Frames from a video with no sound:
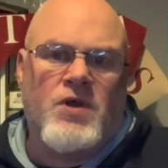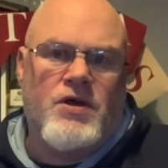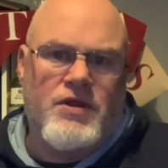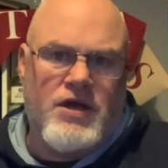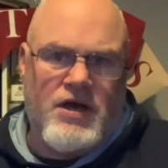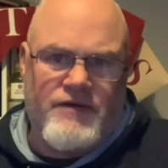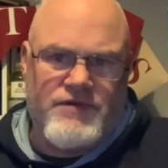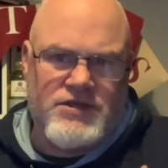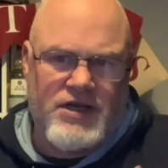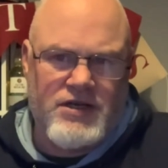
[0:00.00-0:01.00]
they have
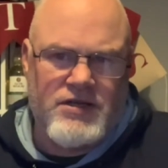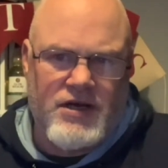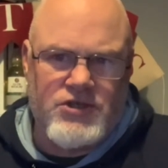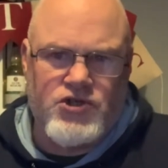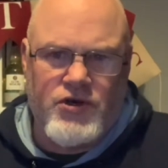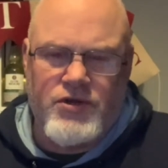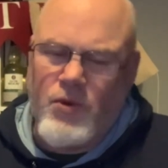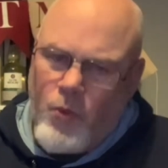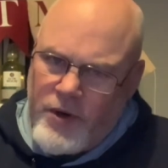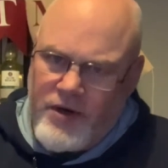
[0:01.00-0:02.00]
decided that during the
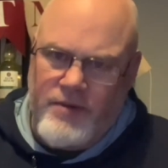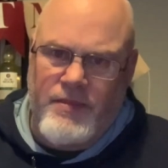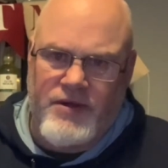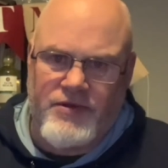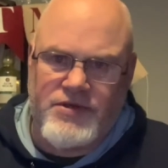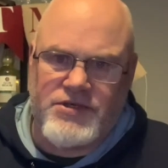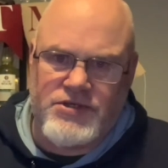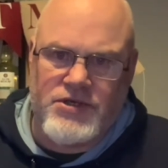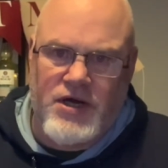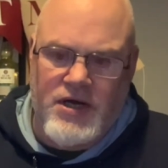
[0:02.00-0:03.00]
winter months
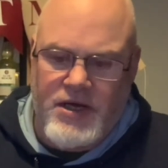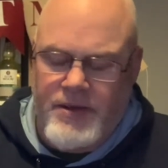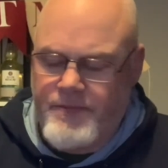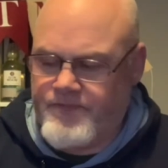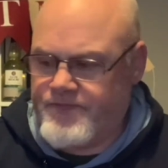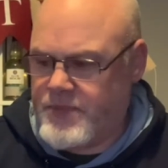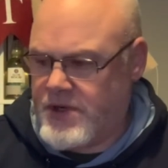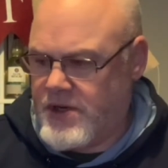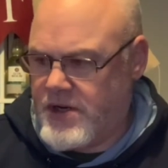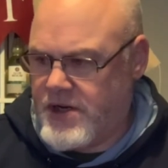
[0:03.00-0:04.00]

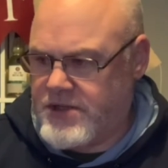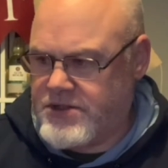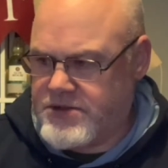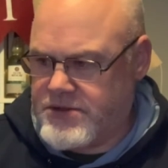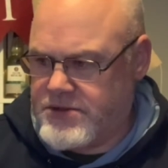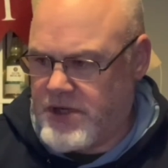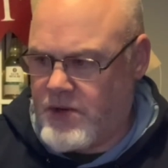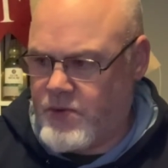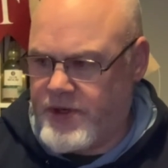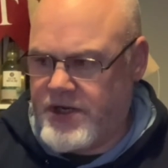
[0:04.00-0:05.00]
at
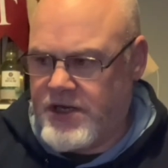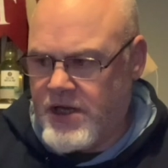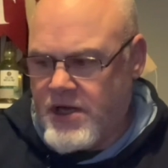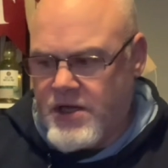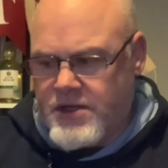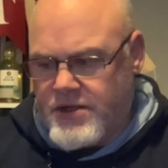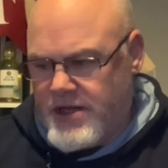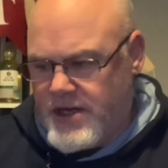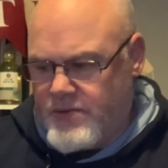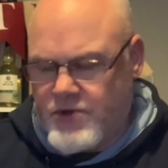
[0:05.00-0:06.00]
Dalwhinnie,
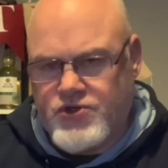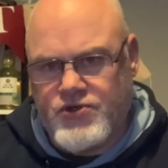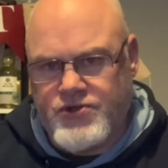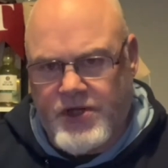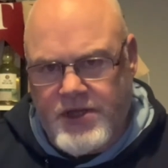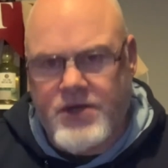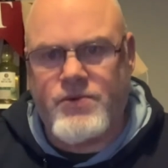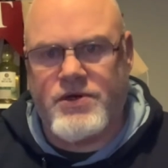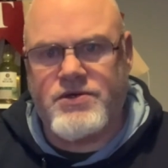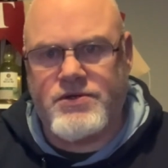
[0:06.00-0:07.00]
they would use the
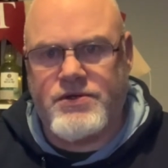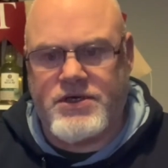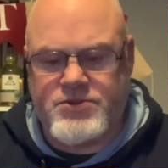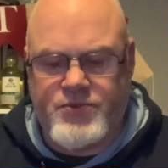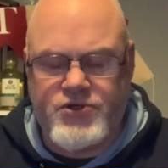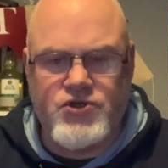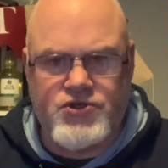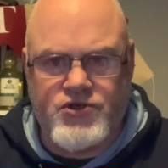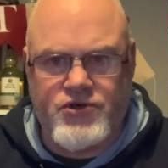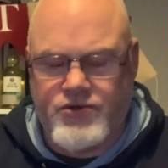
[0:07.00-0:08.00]
liquid that's produced
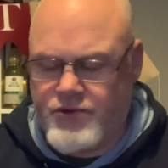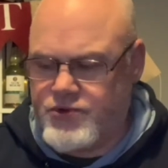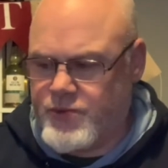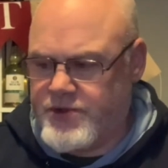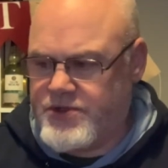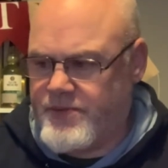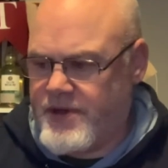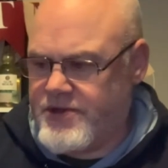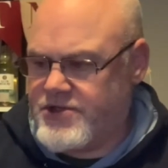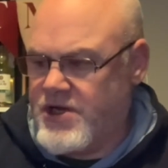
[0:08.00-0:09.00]
during those winter
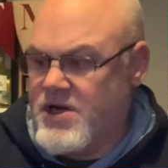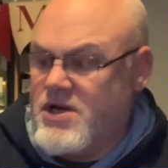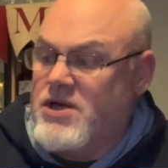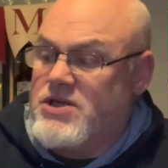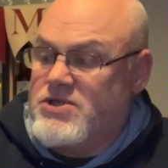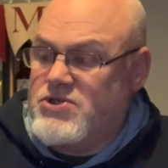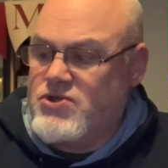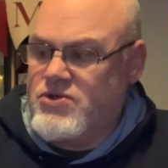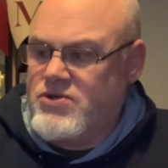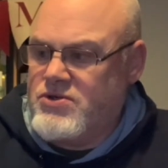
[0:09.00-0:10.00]
months
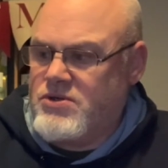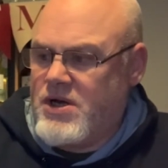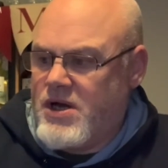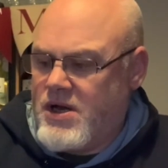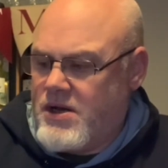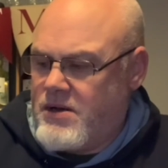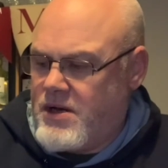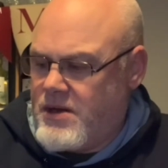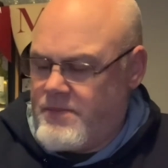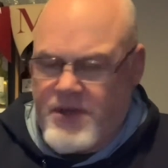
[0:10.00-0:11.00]
to
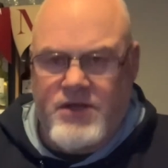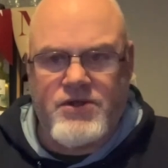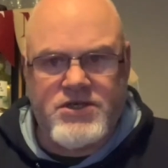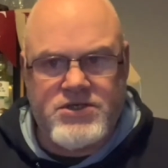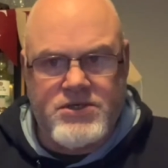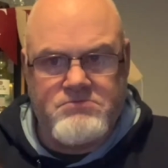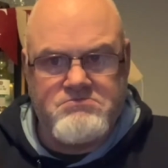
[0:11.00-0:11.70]
make this